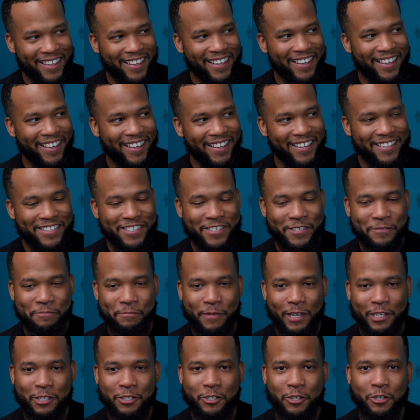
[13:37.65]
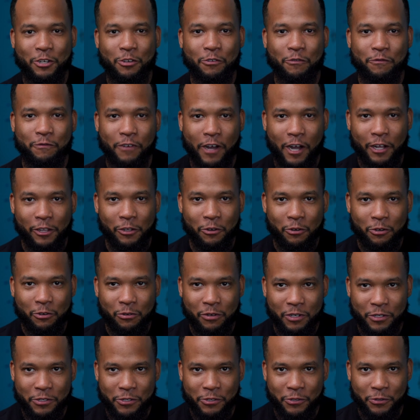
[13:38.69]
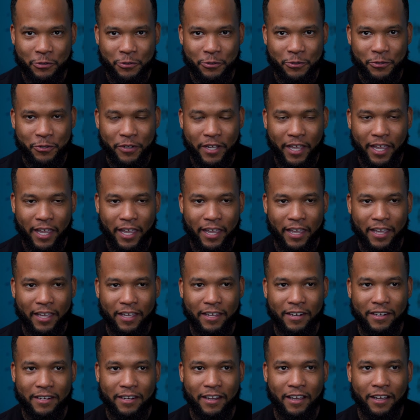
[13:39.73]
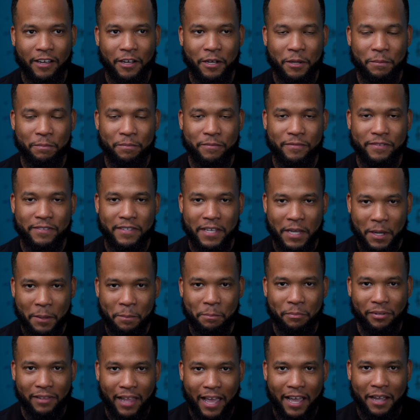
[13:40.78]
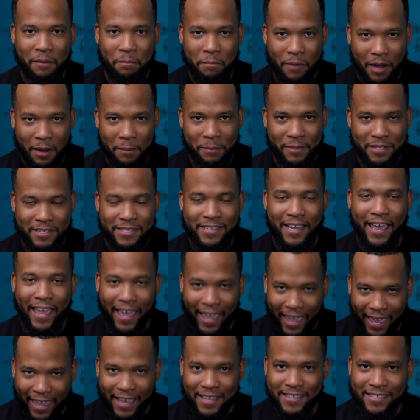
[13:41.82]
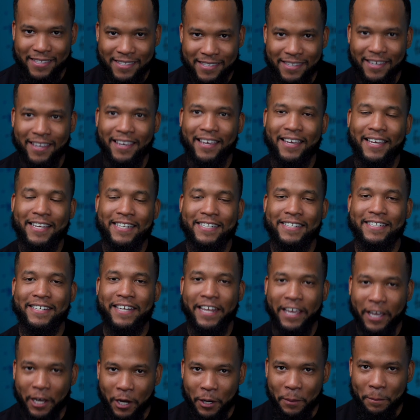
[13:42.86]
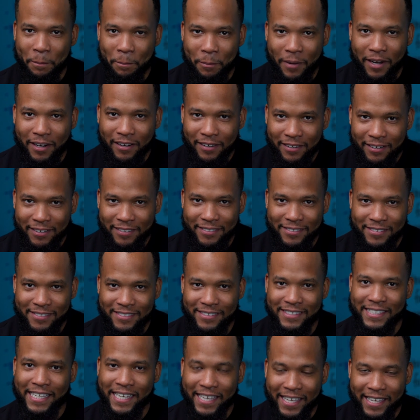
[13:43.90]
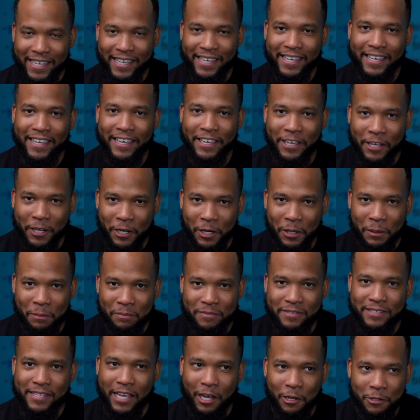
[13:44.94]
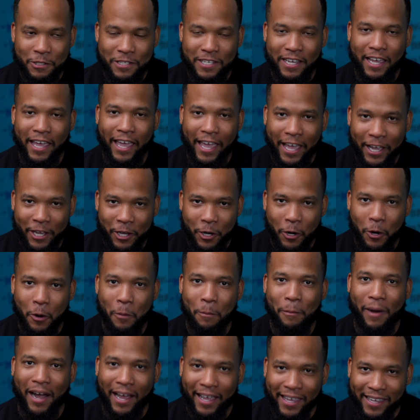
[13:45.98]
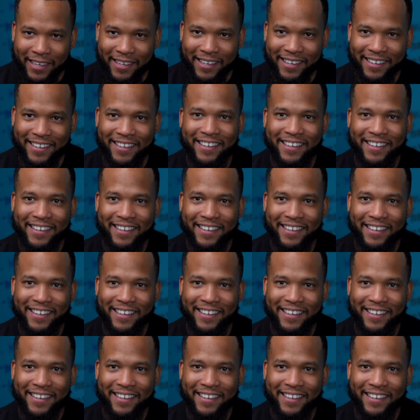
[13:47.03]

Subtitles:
Yes. Make sure you follow Crystal and Dem Black Mamas at Dem, DEM, Delta Echo Mike.